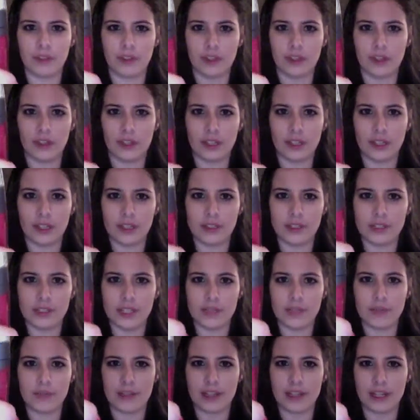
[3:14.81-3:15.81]
And that's
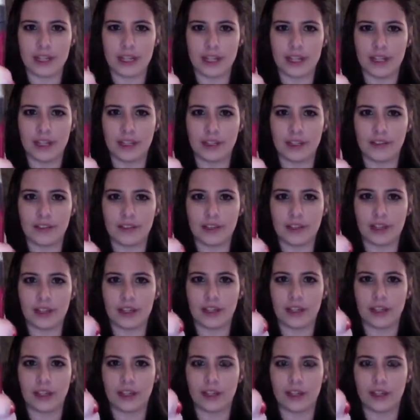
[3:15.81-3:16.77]
Timothy, and he's like,